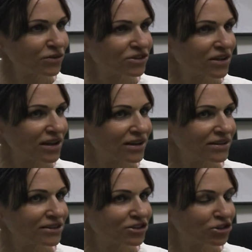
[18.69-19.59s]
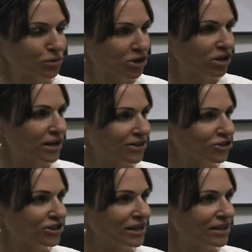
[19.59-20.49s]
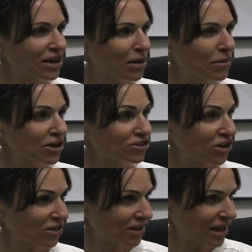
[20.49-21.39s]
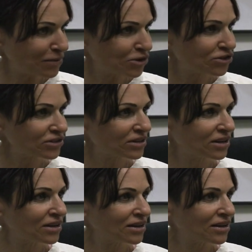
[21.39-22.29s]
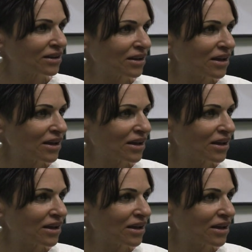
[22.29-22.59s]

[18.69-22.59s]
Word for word: It was uh, super good energy amongst okay. all the climbers. Cool.